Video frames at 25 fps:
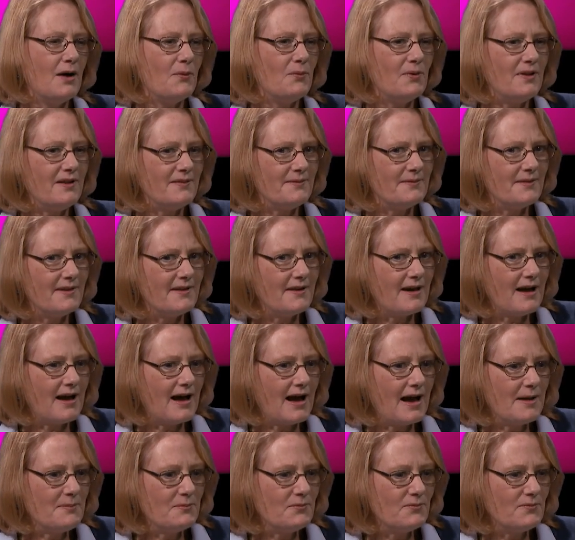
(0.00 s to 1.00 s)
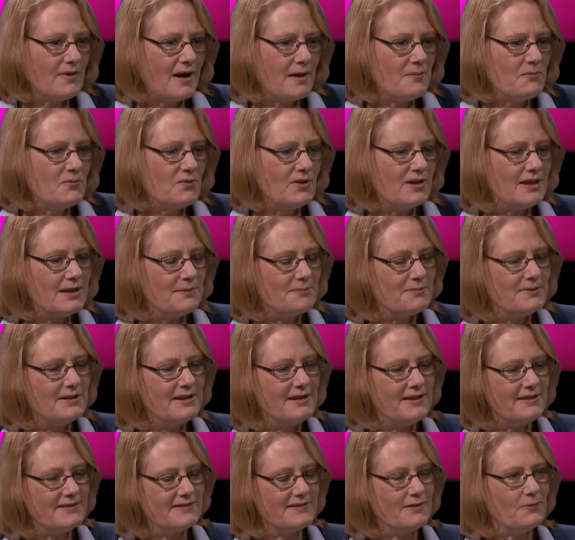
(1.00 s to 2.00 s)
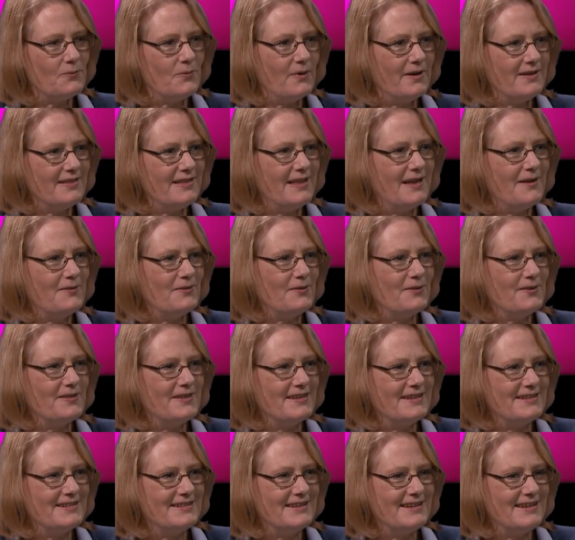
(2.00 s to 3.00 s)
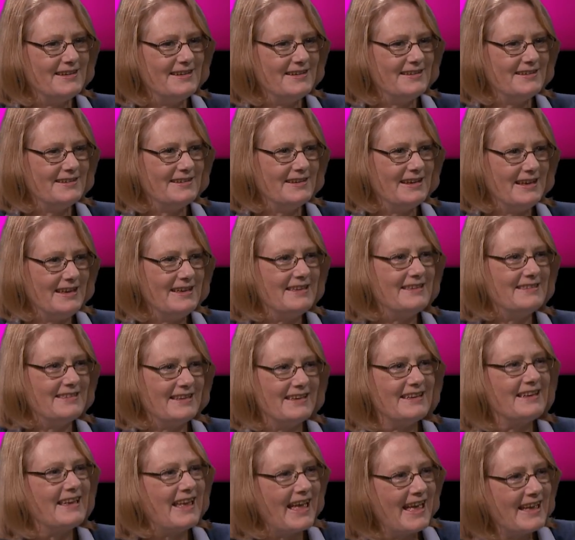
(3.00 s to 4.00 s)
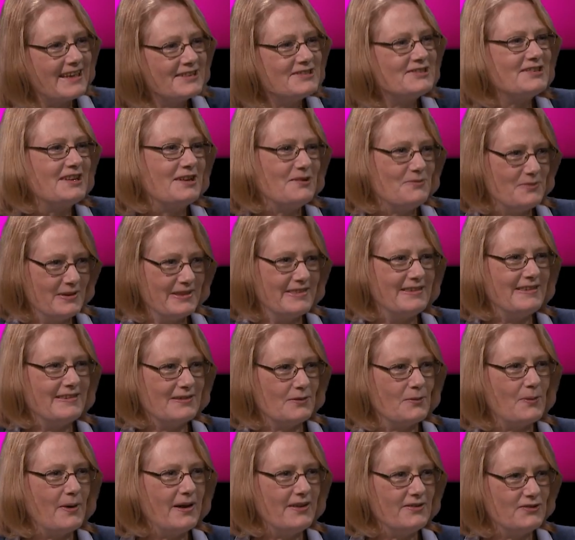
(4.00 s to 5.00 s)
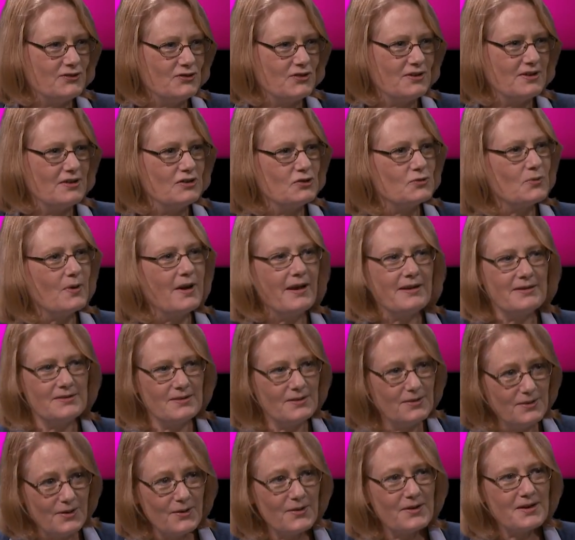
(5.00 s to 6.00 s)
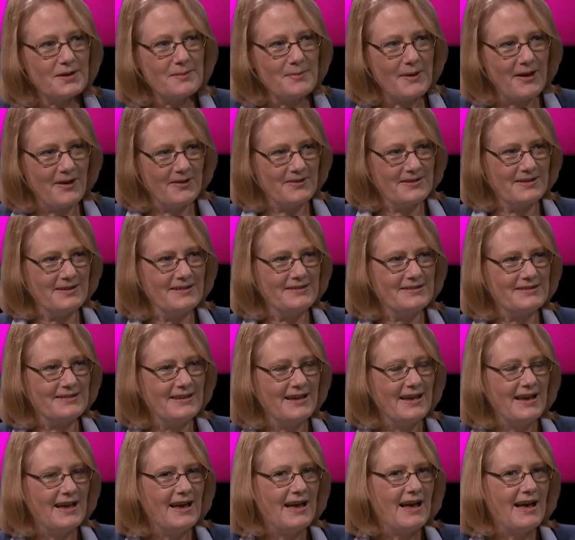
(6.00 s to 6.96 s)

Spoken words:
Well, I'm really pleased at one level that he is engaging with this question and trying to learn about it.